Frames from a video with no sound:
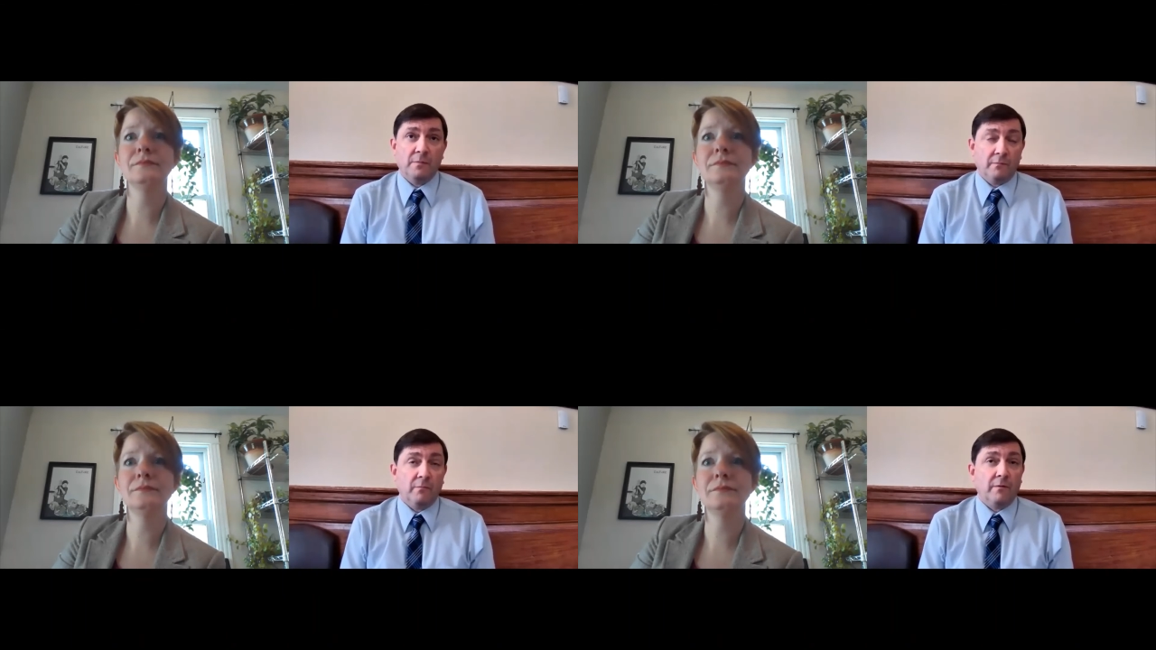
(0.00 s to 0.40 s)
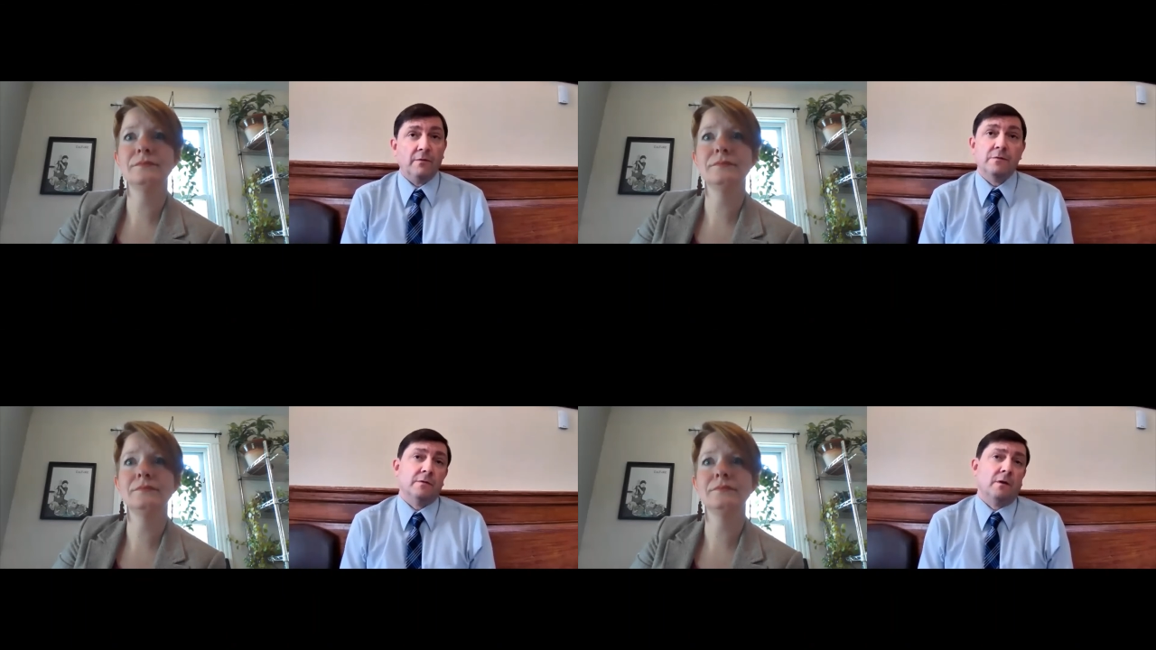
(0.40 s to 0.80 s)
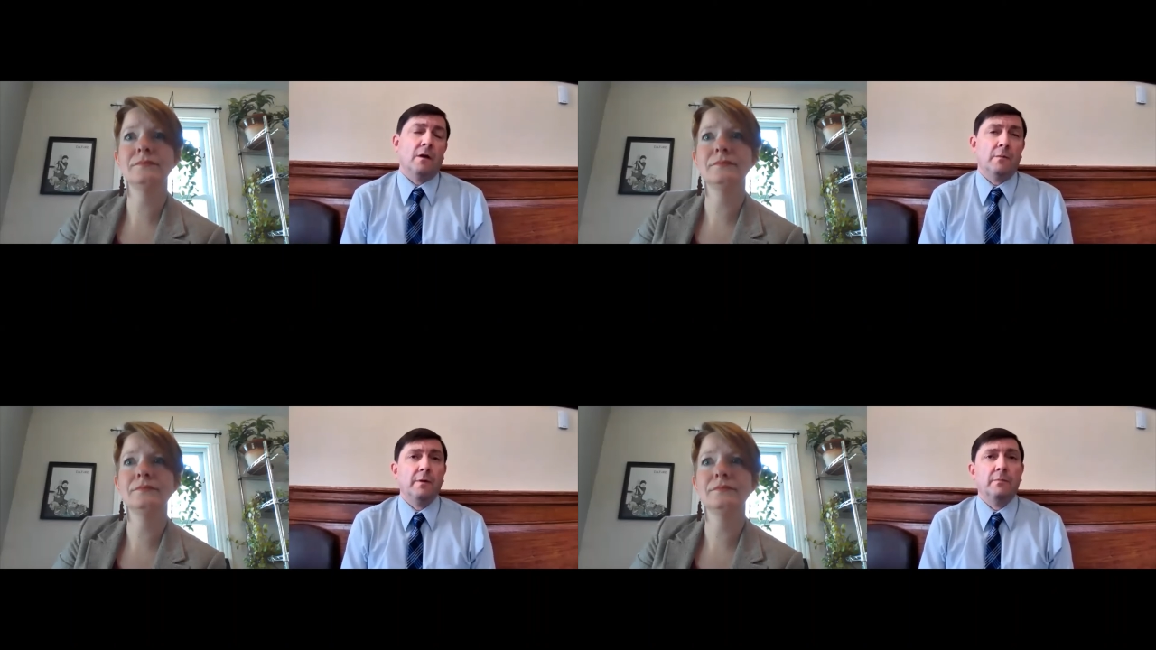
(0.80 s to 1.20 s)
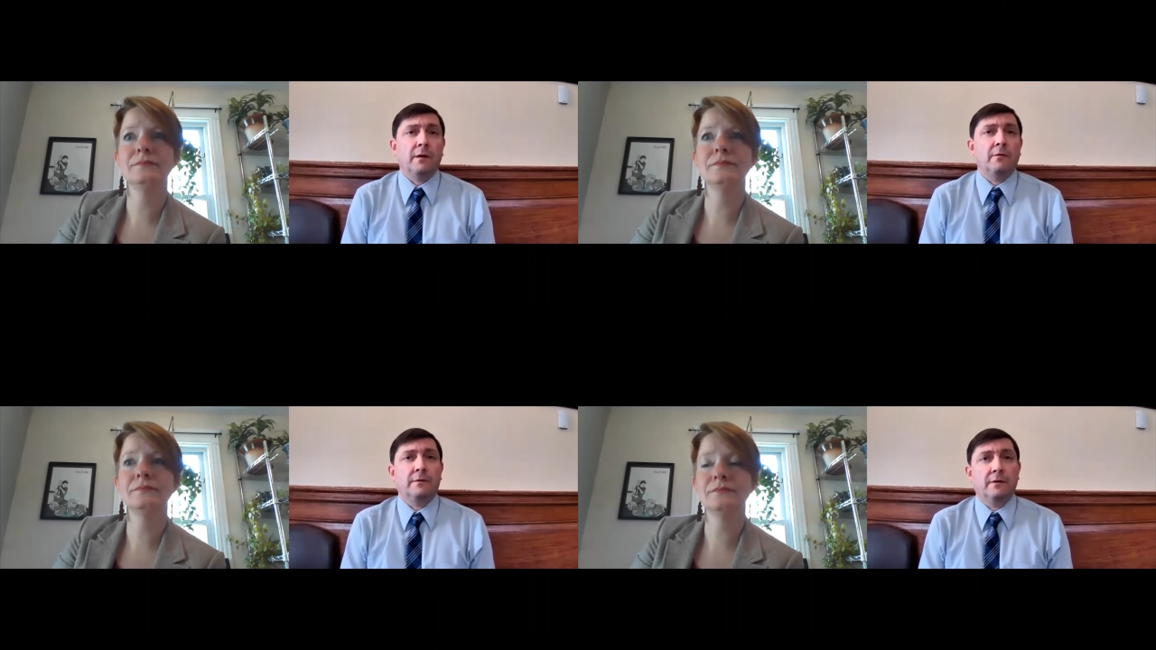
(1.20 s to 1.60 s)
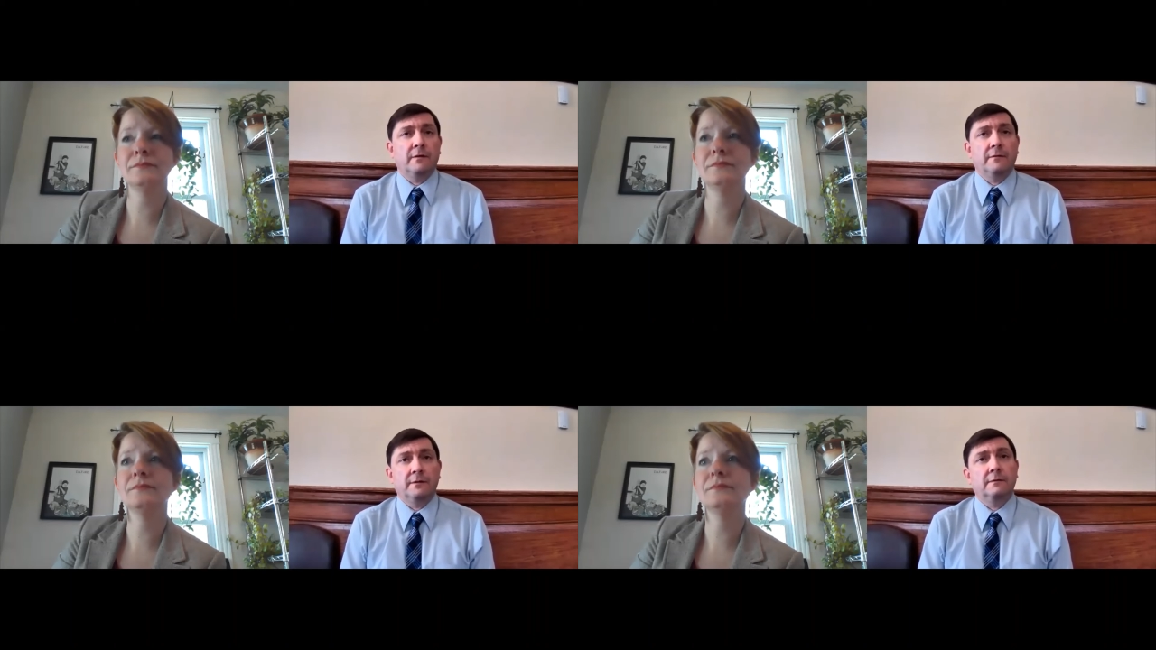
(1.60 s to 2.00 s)
Speaker 1: but there's a lot of people out
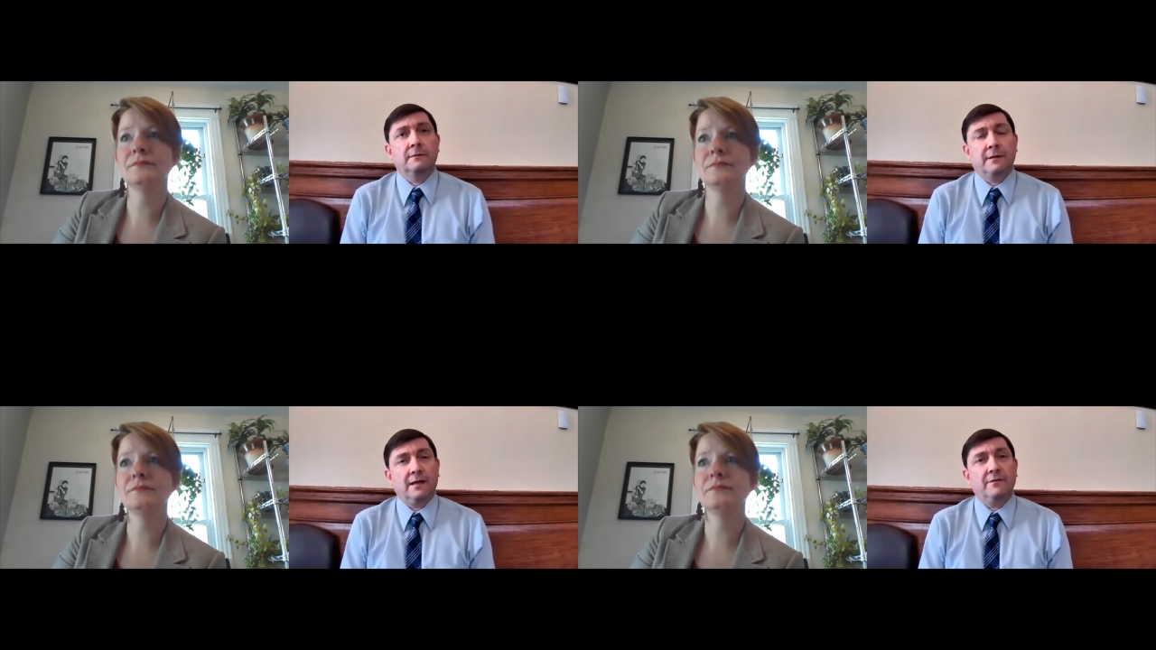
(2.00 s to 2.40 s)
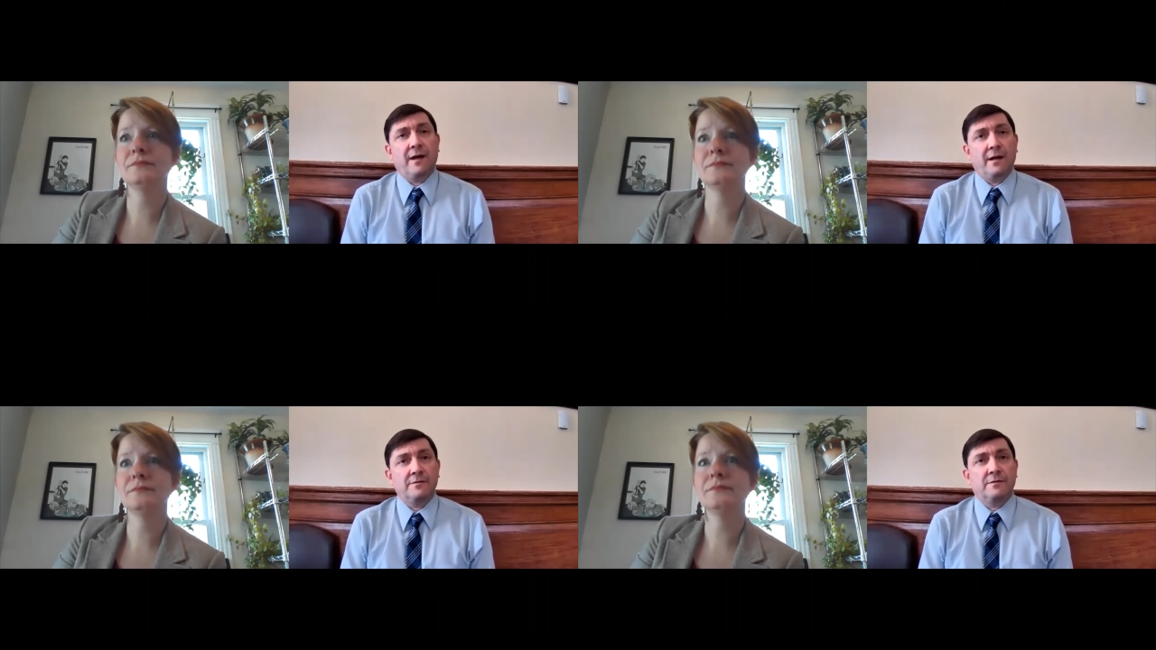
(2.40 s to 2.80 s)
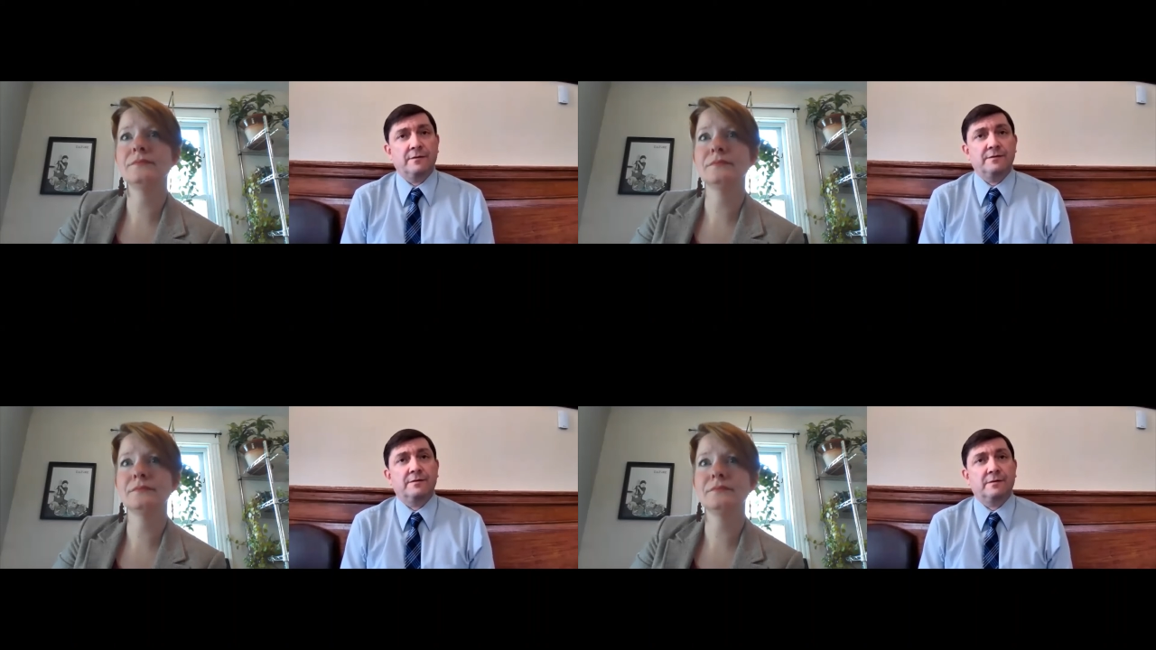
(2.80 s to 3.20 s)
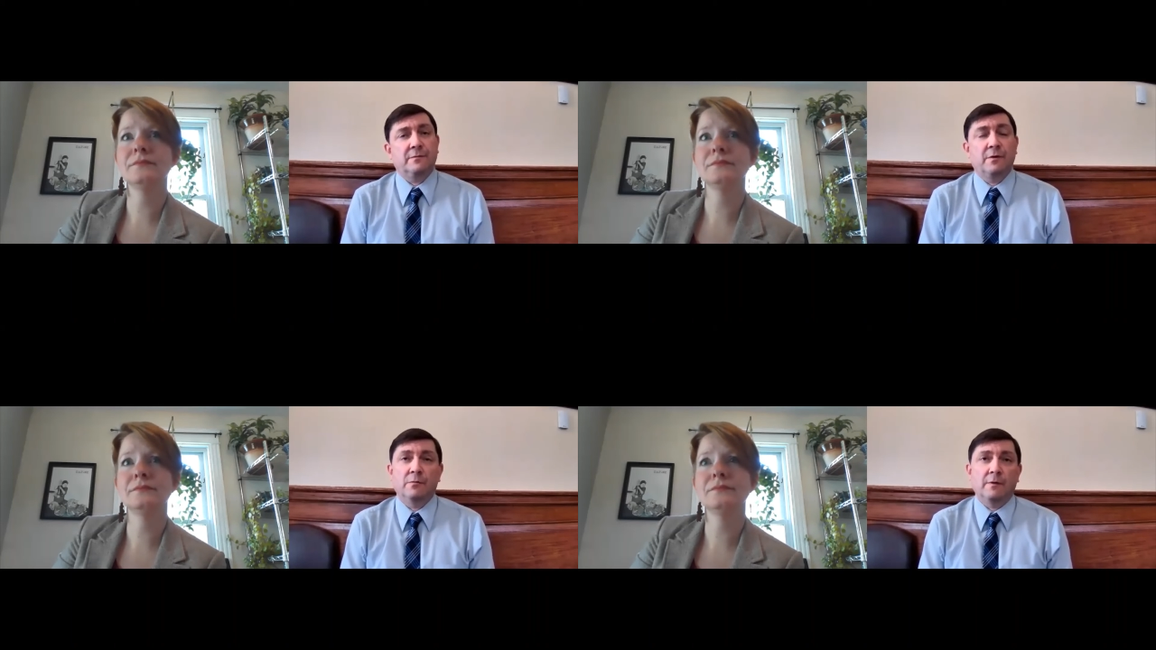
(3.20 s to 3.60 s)
there that take advantage of the system too,